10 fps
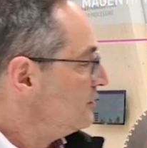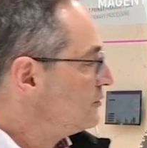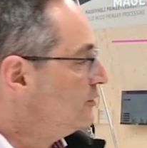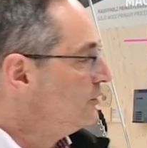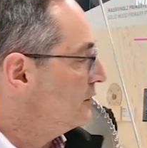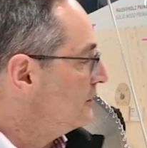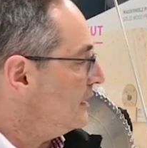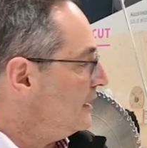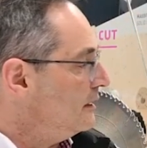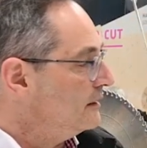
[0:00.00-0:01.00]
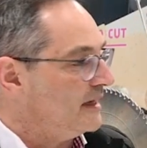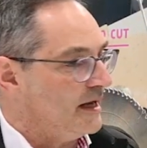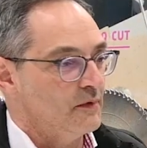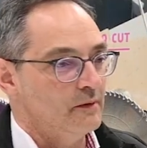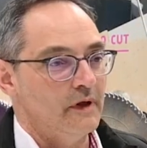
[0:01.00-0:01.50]
two new uh,
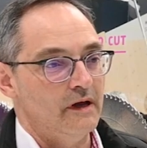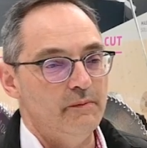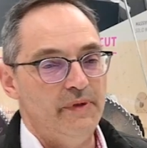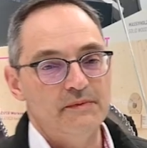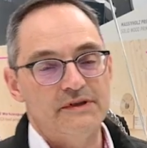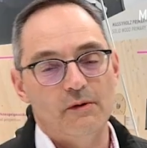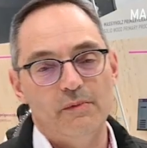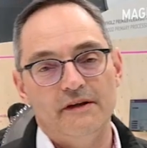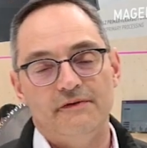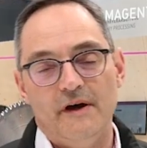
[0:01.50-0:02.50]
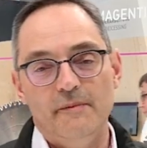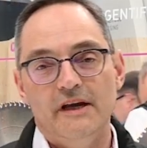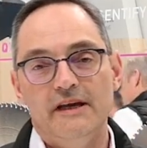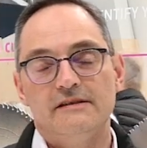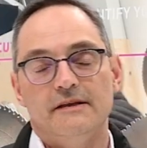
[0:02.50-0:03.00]
diamond uh, beam saw blade
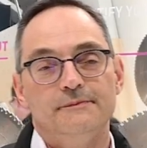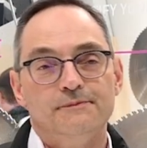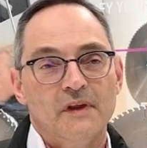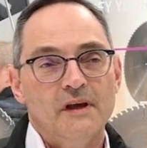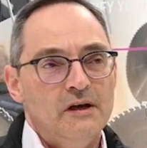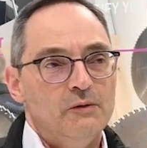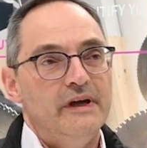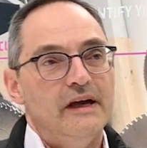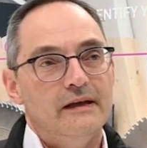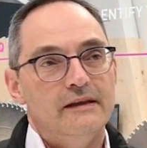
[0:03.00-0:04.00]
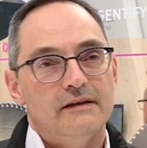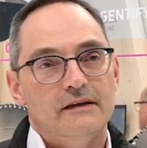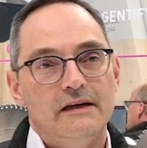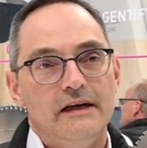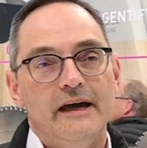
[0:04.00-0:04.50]
families. Uh, we had,
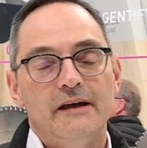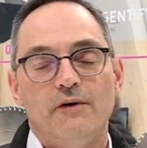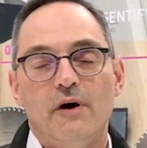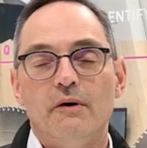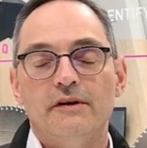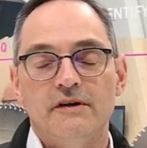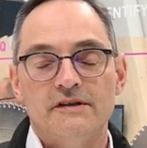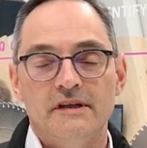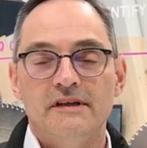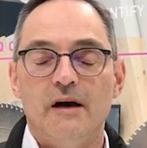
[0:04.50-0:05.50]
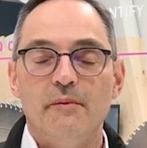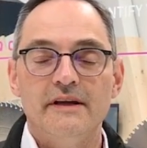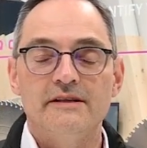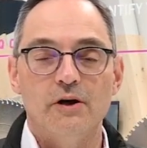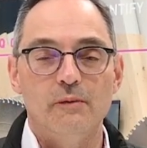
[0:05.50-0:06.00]
like for our tungsten
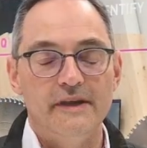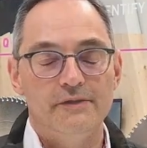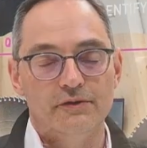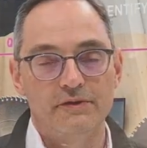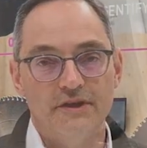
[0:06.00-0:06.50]
carbide saw blade, two